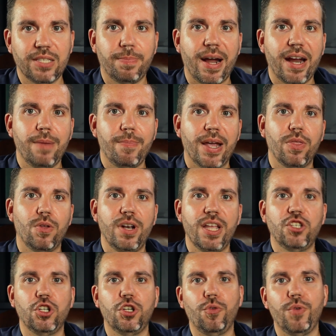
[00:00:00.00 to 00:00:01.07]
Inspired by the
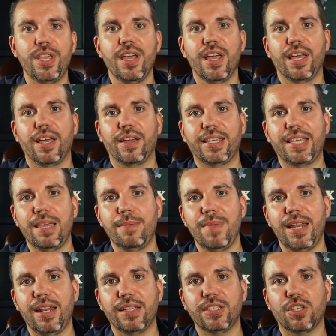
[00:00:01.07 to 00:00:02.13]
legendary King
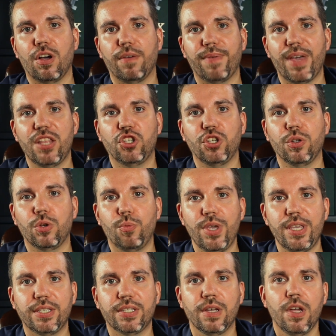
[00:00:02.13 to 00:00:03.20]
Midas of ancient
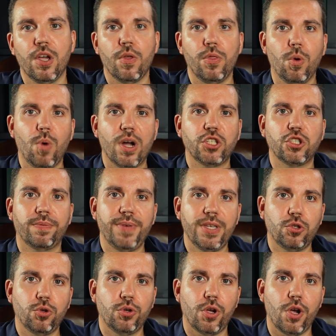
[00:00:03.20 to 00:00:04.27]
Greece, the watch
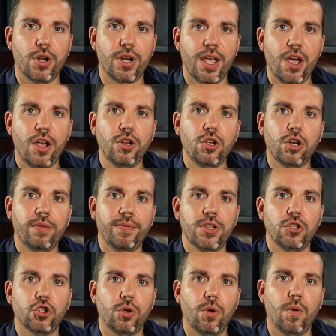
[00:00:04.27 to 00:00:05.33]
featured an
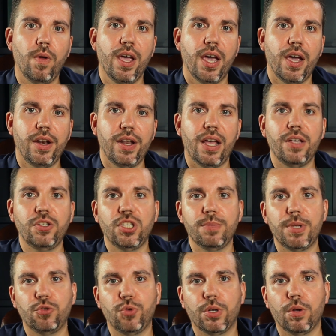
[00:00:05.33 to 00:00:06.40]
unconventional and
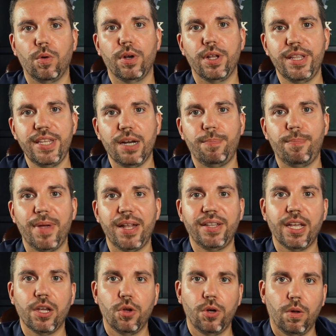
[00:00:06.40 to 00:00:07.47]
asymmetrical
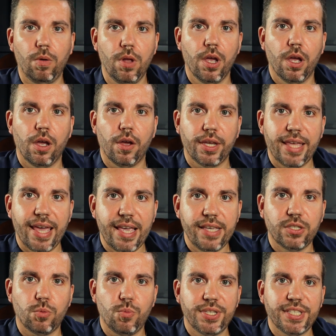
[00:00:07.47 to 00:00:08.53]
near-pentagonal
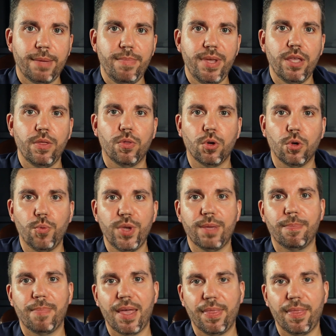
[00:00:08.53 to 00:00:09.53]
case resembling the Greek